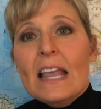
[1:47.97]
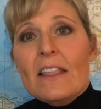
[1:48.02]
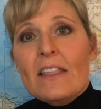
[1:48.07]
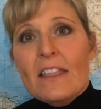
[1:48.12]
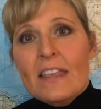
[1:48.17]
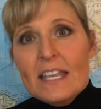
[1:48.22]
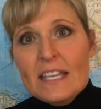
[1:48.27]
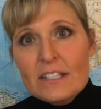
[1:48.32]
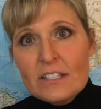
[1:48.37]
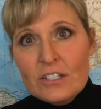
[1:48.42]

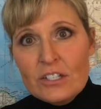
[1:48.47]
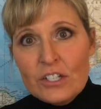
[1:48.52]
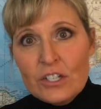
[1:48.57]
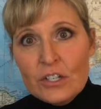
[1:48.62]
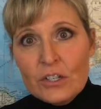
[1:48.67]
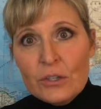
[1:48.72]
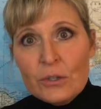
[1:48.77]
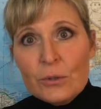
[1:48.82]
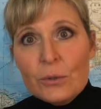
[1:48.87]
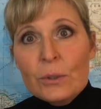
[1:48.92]
These
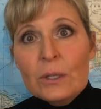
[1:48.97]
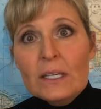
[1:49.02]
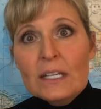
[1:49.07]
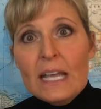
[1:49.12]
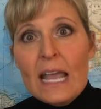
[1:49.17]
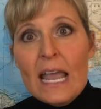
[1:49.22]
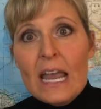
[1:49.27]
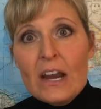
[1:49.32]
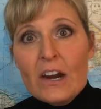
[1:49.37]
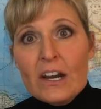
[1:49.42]
2
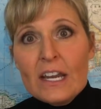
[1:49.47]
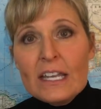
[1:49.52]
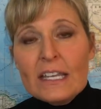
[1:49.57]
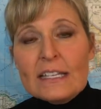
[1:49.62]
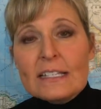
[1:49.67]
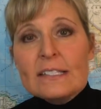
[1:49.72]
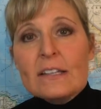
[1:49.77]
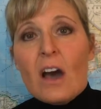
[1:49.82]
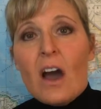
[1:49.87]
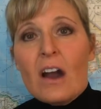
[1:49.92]

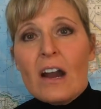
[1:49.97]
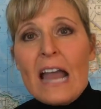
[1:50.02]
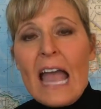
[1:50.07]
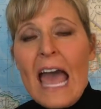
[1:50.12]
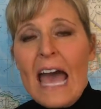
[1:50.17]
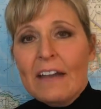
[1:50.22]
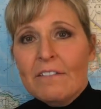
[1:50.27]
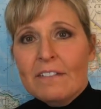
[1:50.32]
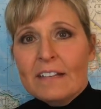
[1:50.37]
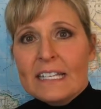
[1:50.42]
areas are
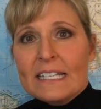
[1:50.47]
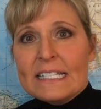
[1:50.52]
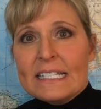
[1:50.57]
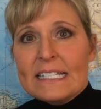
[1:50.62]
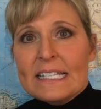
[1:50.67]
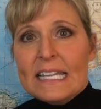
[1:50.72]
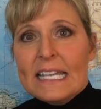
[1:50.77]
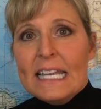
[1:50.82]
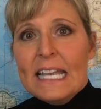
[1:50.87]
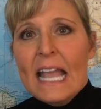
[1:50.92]

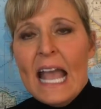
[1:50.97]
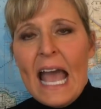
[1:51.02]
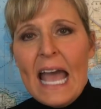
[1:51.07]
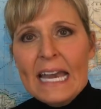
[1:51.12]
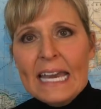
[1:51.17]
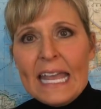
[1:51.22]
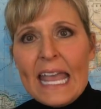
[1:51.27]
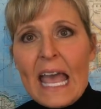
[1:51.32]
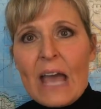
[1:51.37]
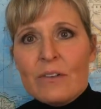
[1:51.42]
advocacy
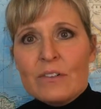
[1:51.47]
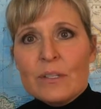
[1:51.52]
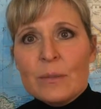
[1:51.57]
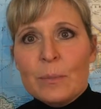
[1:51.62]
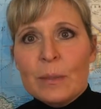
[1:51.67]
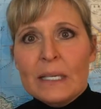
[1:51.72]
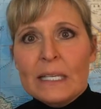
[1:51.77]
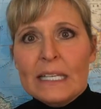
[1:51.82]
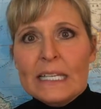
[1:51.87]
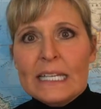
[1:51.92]
and
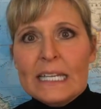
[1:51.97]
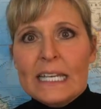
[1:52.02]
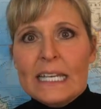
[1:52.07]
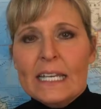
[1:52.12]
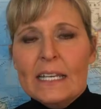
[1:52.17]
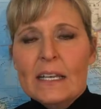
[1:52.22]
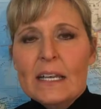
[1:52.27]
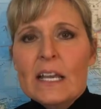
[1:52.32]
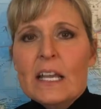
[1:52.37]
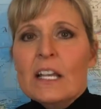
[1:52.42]

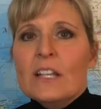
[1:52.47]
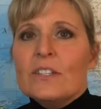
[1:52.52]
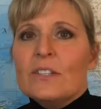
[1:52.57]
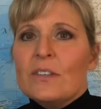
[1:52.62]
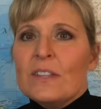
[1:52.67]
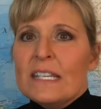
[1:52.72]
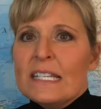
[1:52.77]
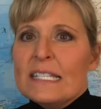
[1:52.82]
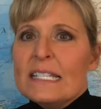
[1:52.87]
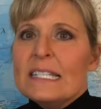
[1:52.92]
accountability.
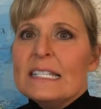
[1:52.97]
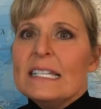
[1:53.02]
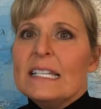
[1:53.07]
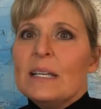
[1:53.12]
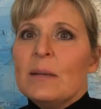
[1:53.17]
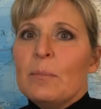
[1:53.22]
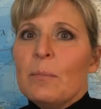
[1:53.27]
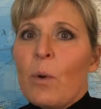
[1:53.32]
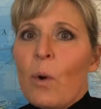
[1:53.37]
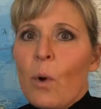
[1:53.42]
So this is
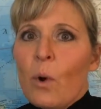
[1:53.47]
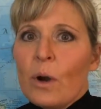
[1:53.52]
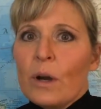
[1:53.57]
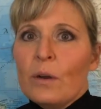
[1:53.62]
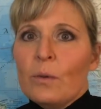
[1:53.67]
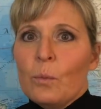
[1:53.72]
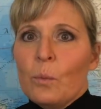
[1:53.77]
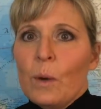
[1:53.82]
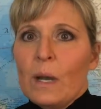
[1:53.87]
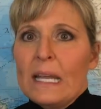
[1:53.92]
an
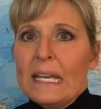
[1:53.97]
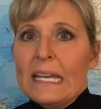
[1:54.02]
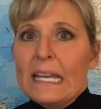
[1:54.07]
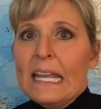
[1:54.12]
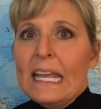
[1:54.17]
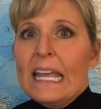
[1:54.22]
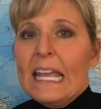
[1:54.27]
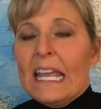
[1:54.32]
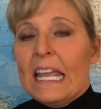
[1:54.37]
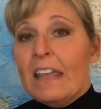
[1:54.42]
important one,
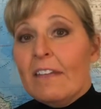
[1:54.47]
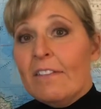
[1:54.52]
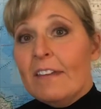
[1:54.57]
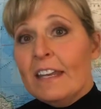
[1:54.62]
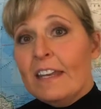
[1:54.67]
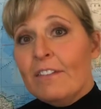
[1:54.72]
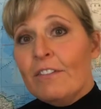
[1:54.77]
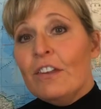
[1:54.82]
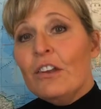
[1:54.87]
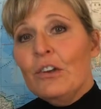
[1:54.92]

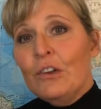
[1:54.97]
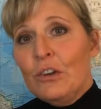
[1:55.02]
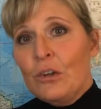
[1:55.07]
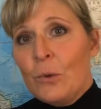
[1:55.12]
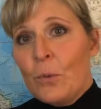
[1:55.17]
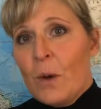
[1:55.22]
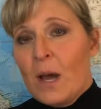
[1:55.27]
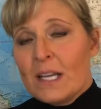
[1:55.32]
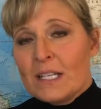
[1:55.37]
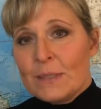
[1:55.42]
even if you
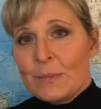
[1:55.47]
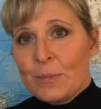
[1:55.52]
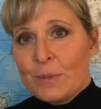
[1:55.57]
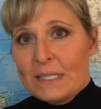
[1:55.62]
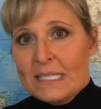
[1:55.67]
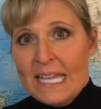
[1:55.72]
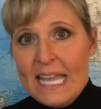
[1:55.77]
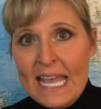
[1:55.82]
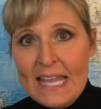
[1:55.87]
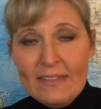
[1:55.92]
do want to
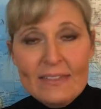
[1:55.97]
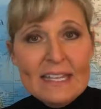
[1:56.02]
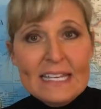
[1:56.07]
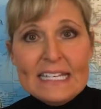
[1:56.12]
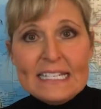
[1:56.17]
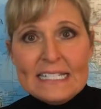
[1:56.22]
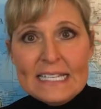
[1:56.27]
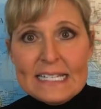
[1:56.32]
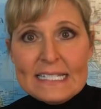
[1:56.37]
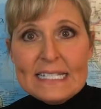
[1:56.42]
pretend that
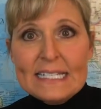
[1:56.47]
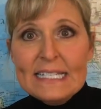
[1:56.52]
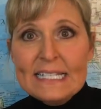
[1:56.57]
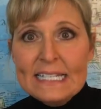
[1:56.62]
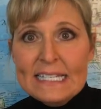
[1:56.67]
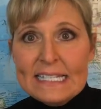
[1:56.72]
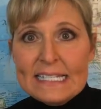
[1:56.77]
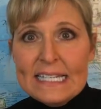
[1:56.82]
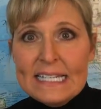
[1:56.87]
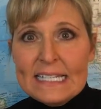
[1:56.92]
it doesn't
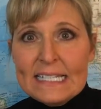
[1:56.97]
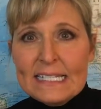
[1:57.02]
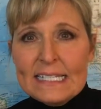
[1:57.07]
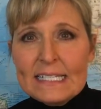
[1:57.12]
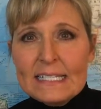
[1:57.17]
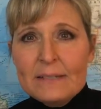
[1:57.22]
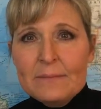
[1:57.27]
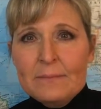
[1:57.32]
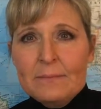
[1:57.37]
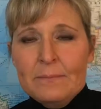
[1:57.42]

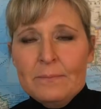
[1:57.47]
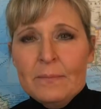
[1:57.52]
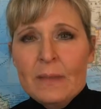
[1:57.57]
exist.